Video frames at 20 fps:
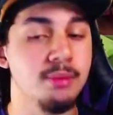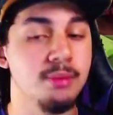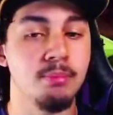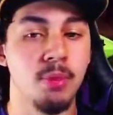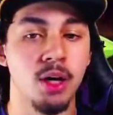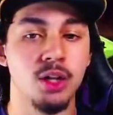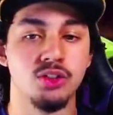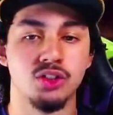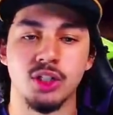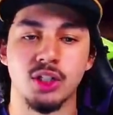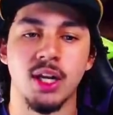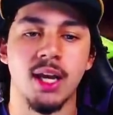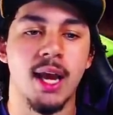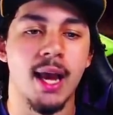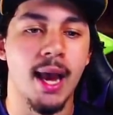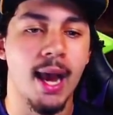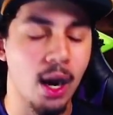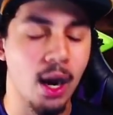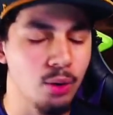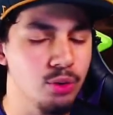much
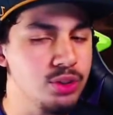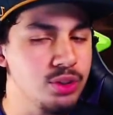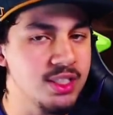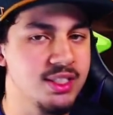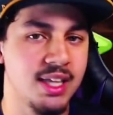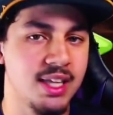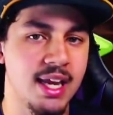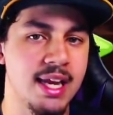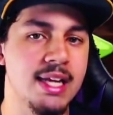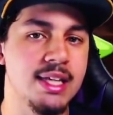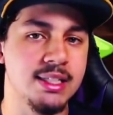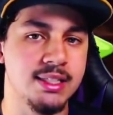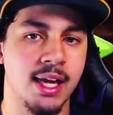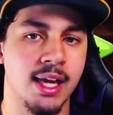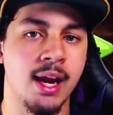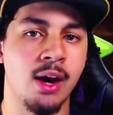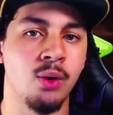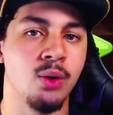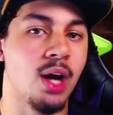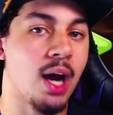how to take
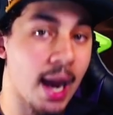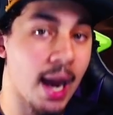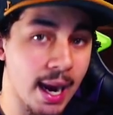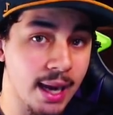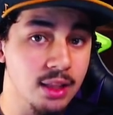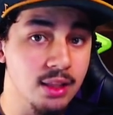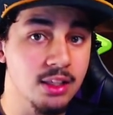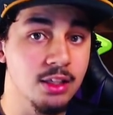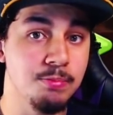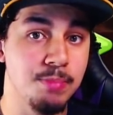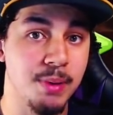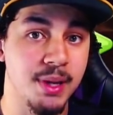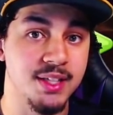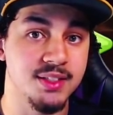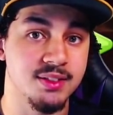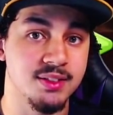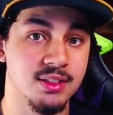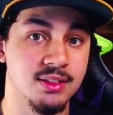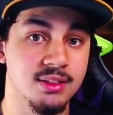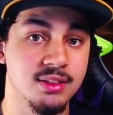down island
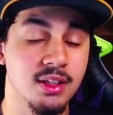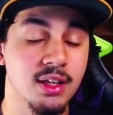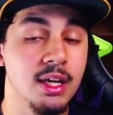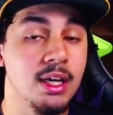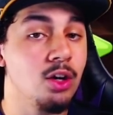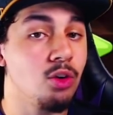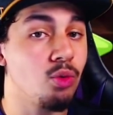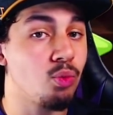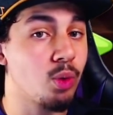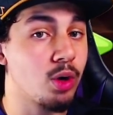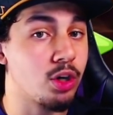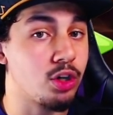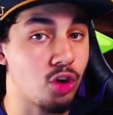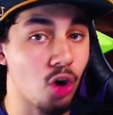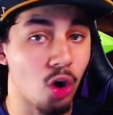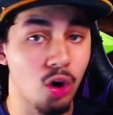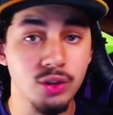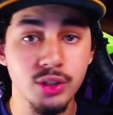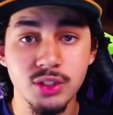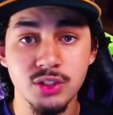bases
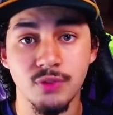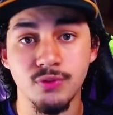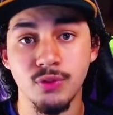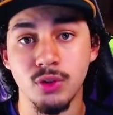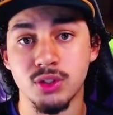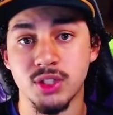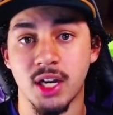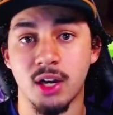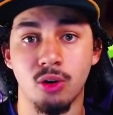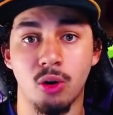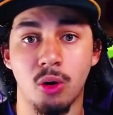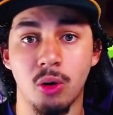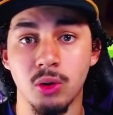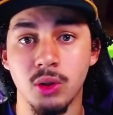regardless of your Town Hall